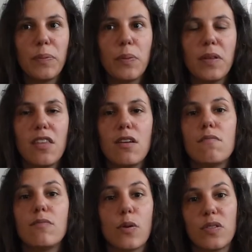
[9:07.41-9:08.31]
Probably the
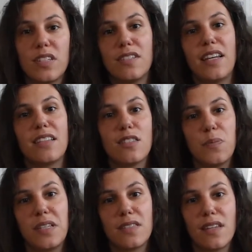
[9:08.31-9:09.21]
most intense
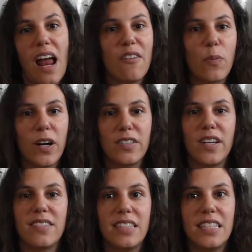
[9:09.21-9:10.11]
piece that I've worked
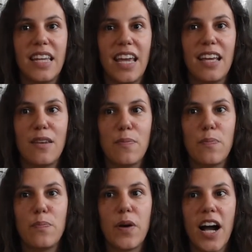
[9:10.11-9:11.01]
on to date,
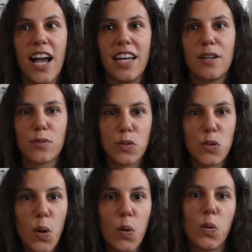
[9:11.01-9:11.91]
but it was
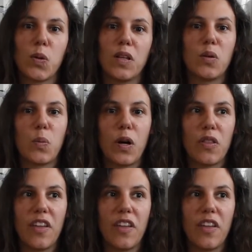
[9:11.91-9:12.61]
totally worth